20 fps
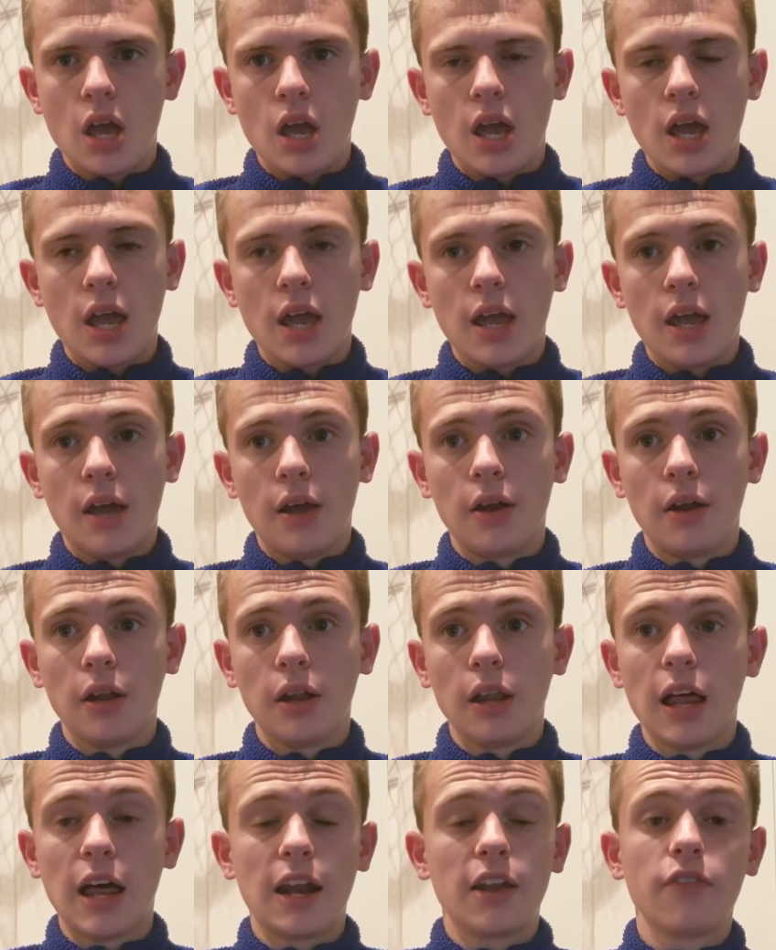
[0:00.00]
and a
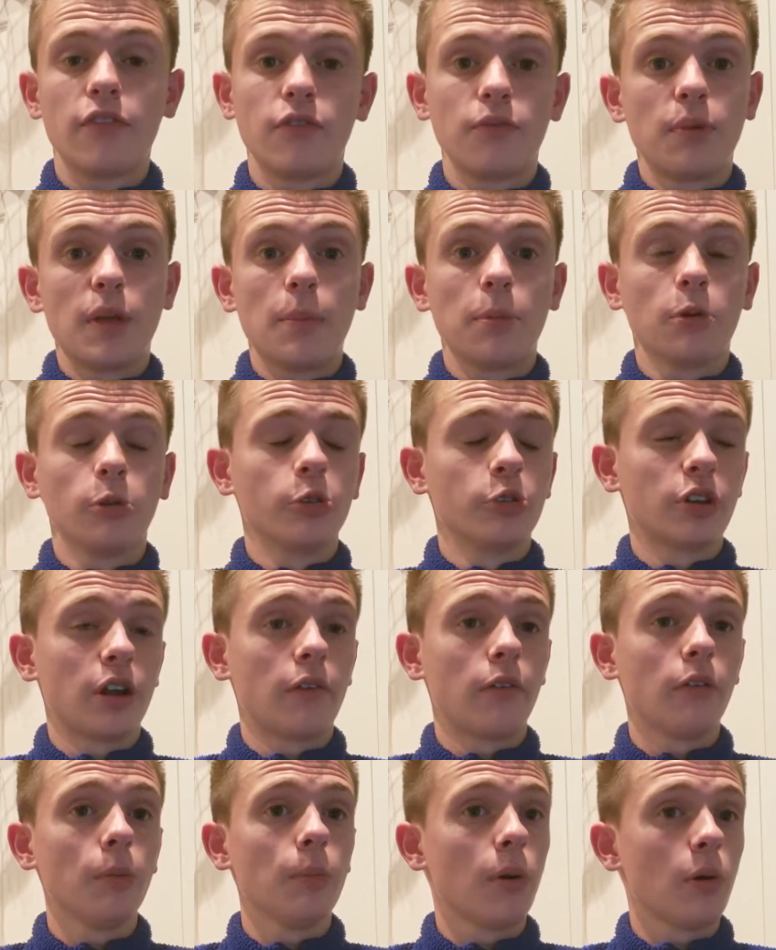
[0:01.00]
lot of people in
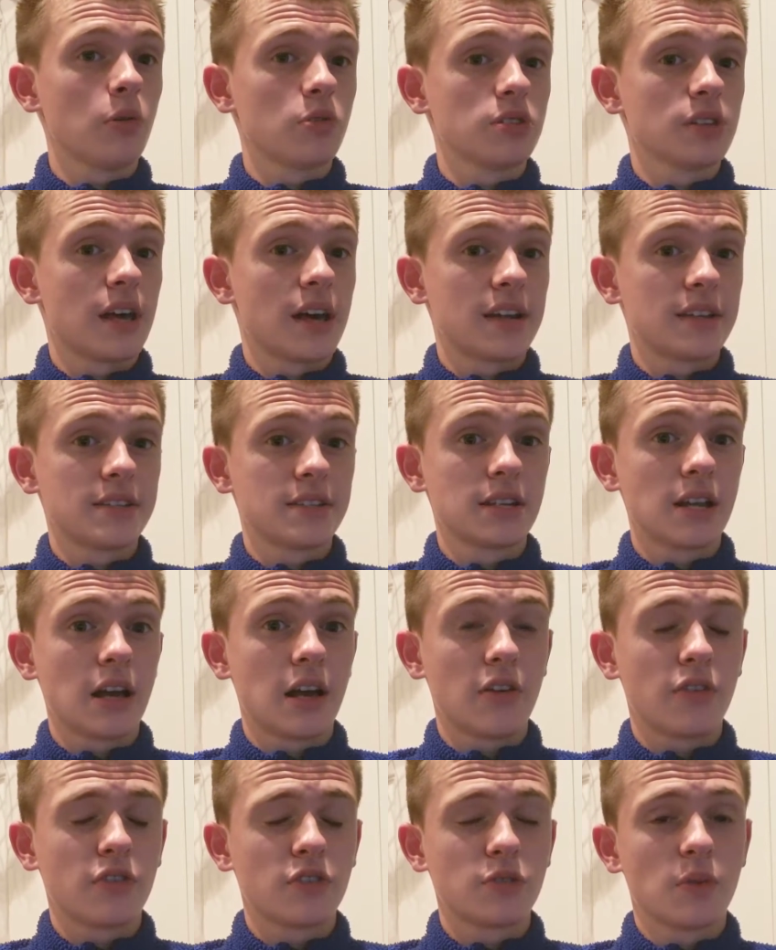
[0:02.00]
general post a lot of
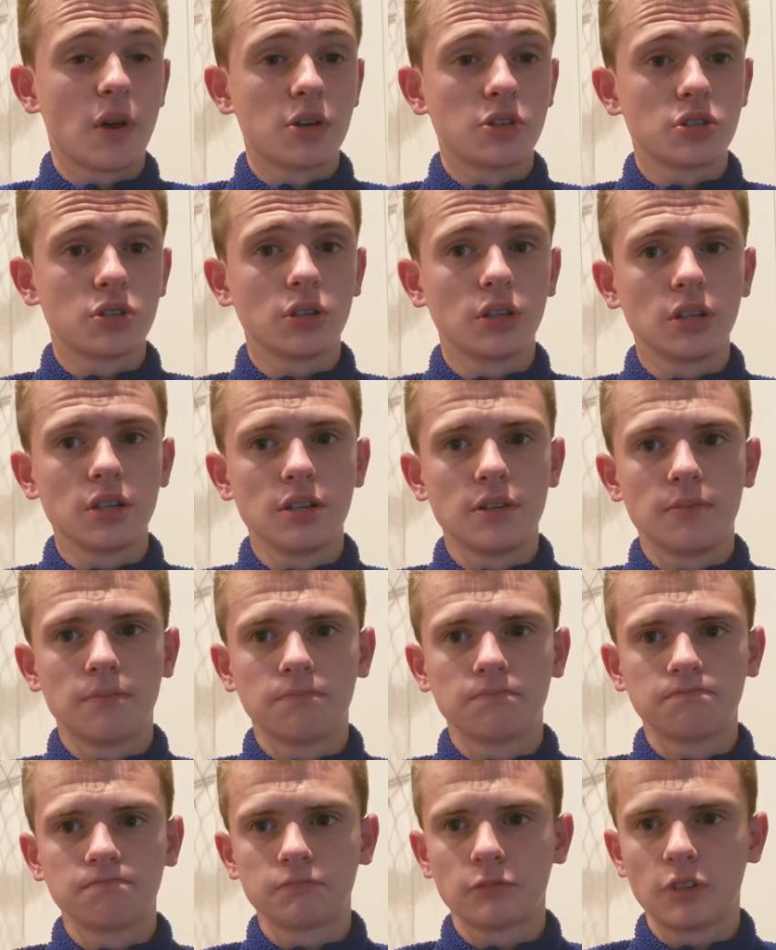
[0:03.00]
stuff, especially
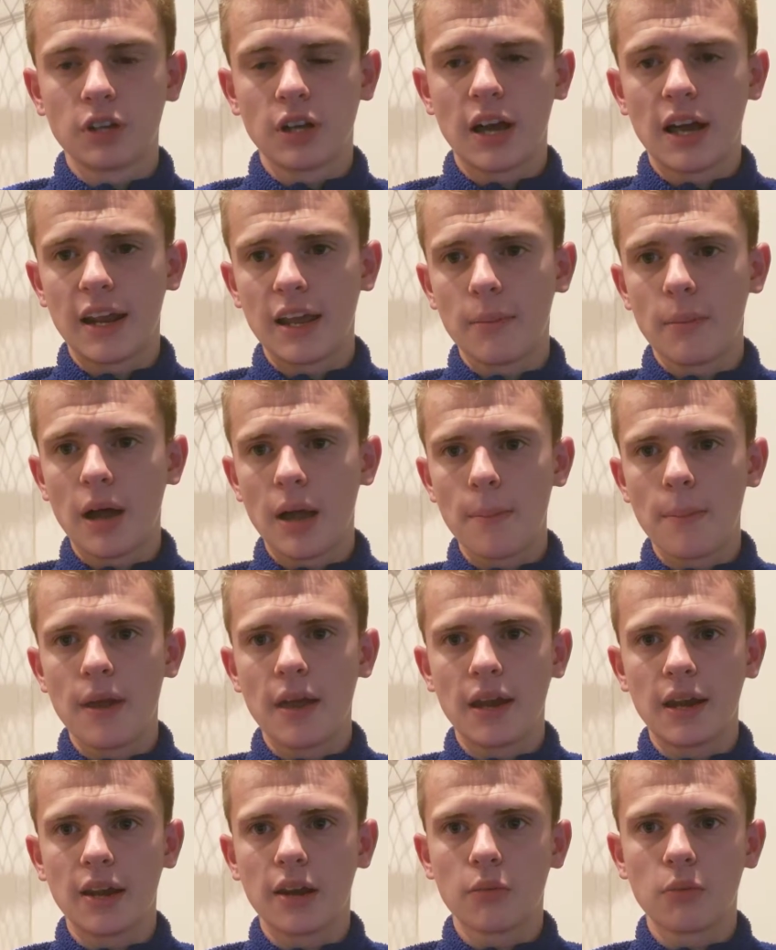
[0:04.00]
and kind of get my
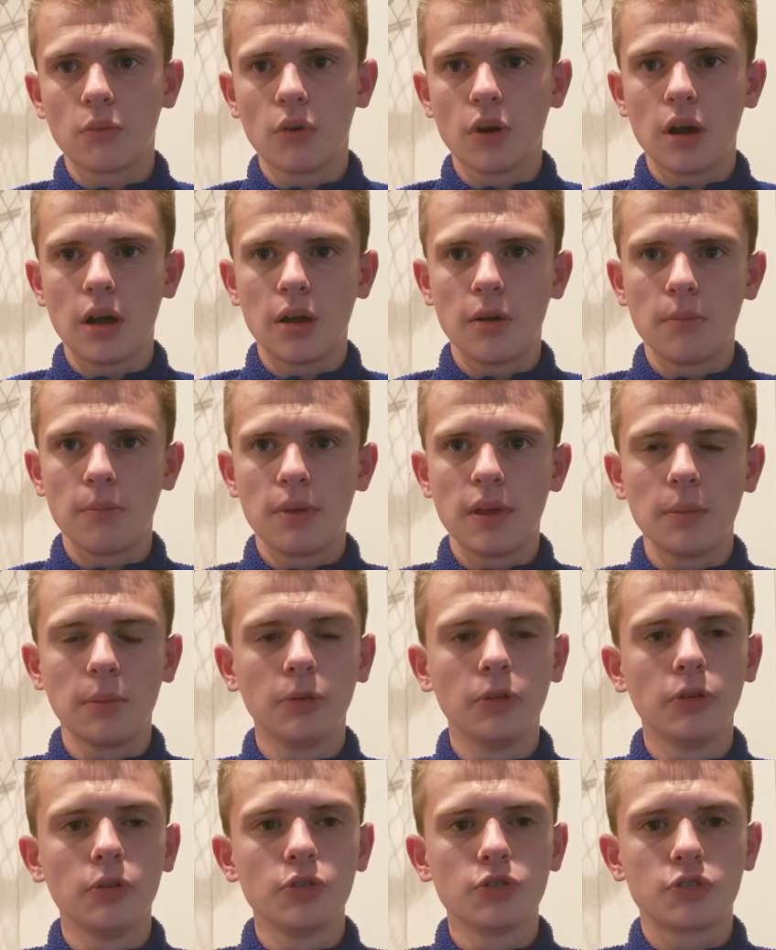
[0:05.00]
opinion on why people
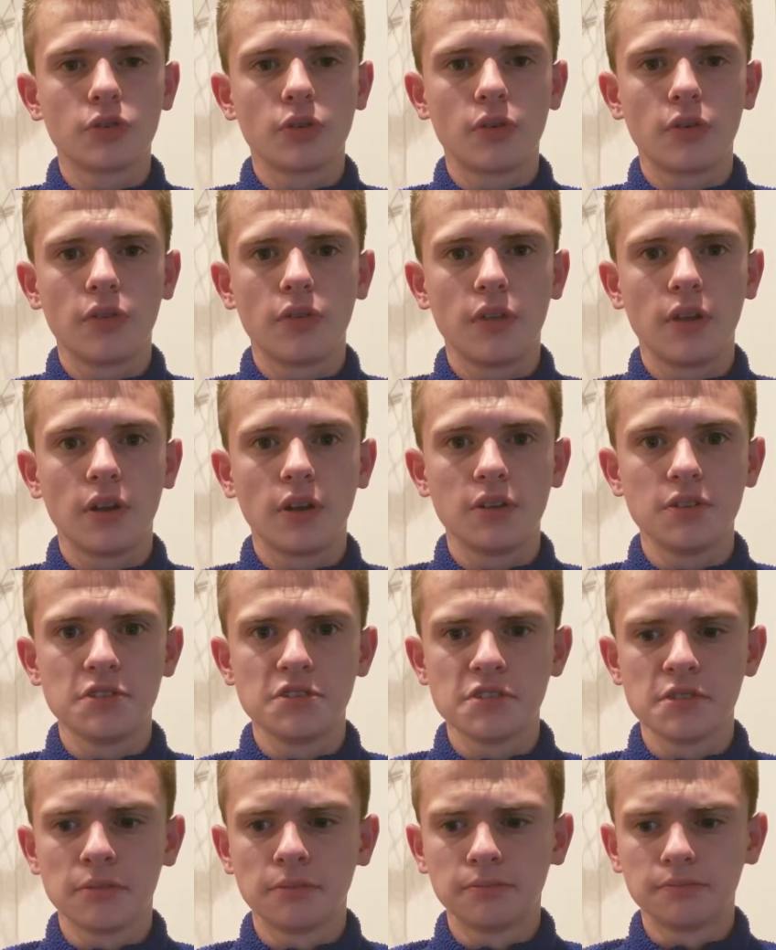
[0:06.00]
do certain
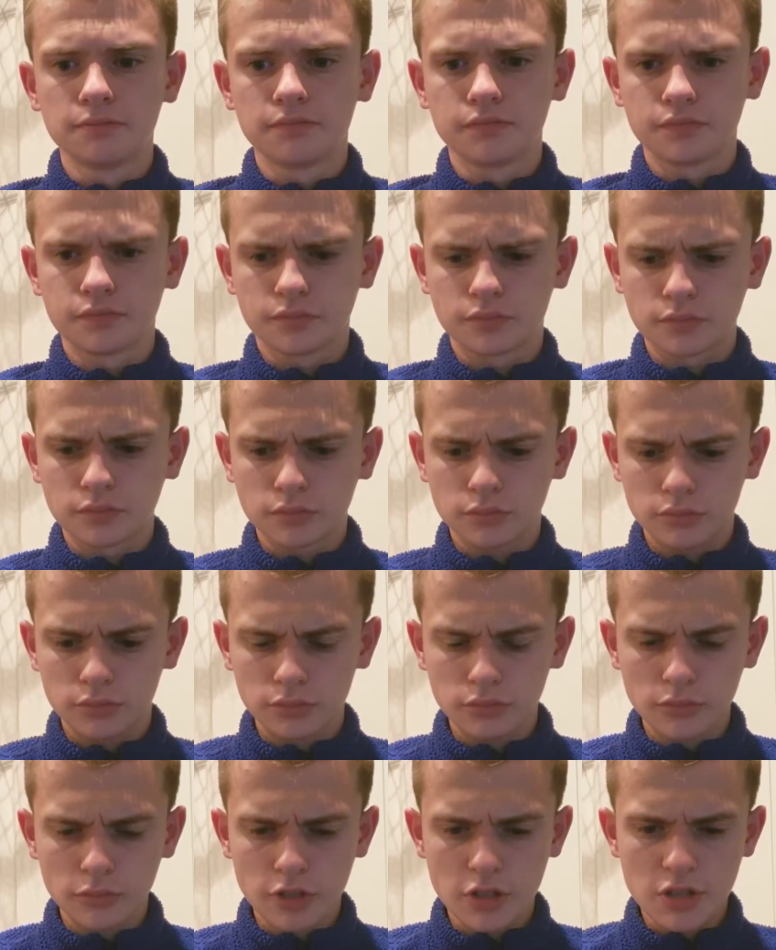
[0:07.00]
things.
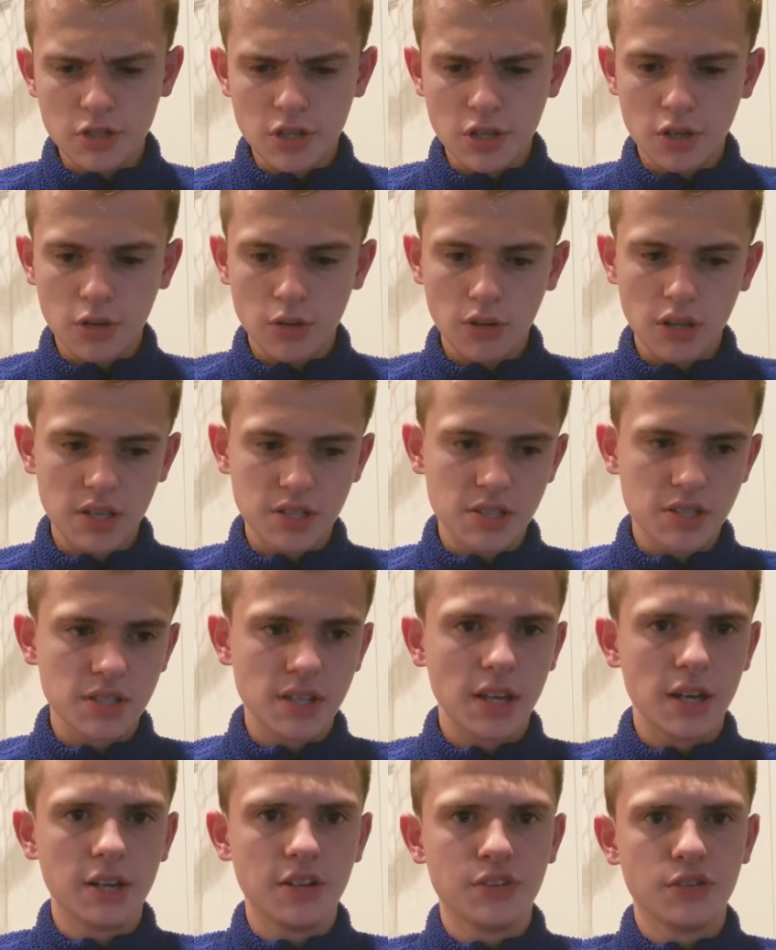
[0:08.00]
So let's just
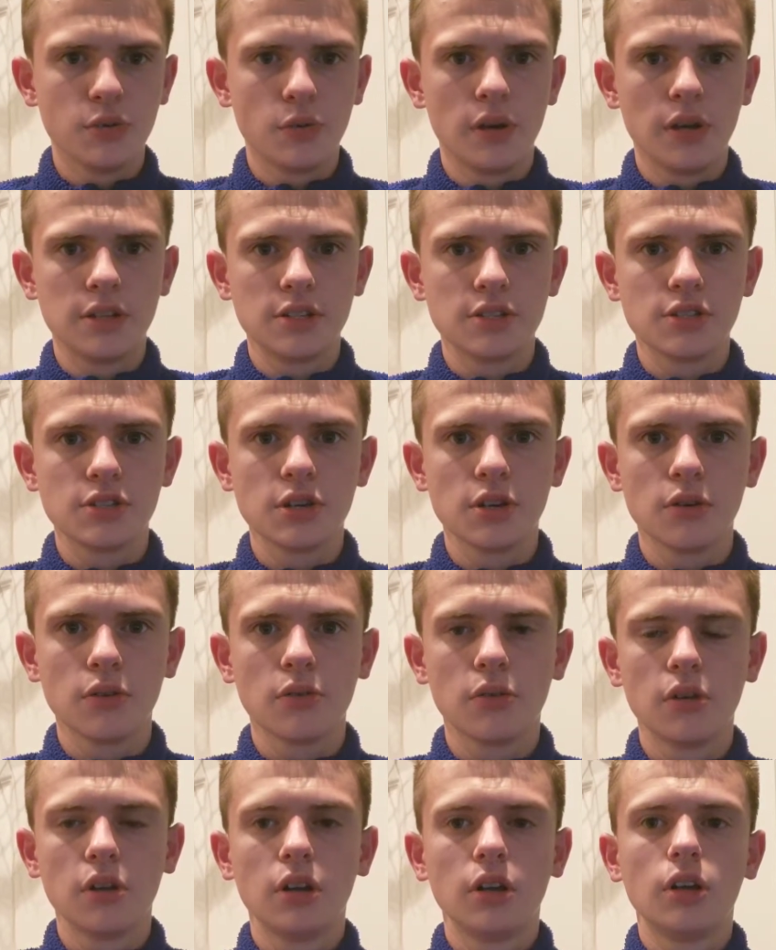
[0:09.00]
get into it.
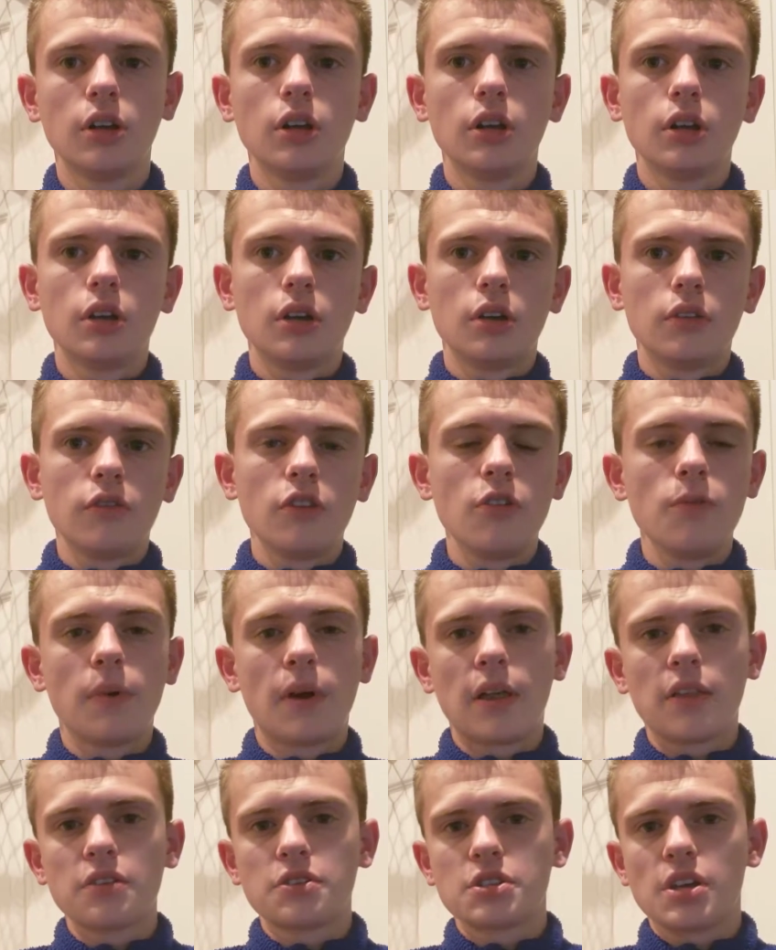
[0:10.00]
So if you've been
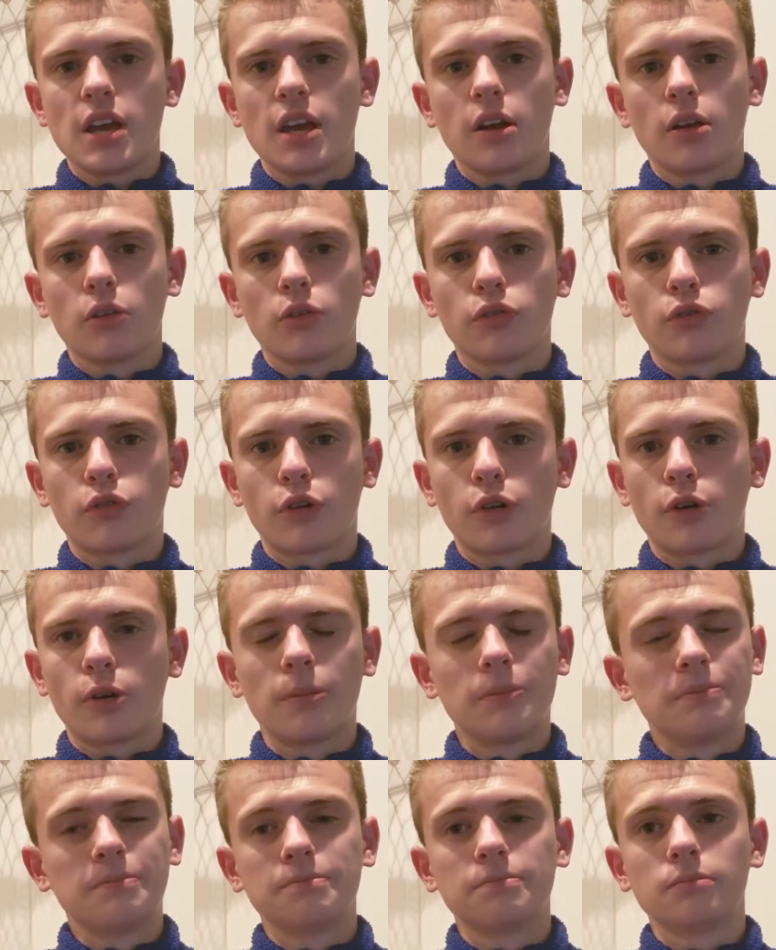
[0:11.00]
on the channel for